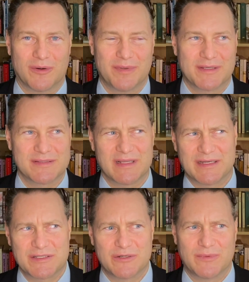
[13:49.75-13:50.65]
because
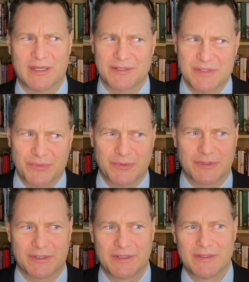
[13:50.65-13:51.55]
last year we lost the
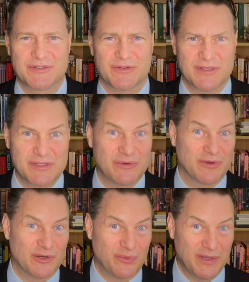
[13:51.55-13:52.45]
war. So this year we're
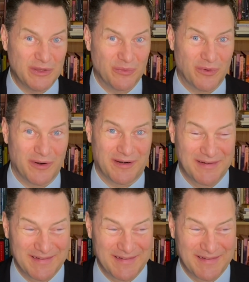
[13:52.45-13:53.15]
going to win the war.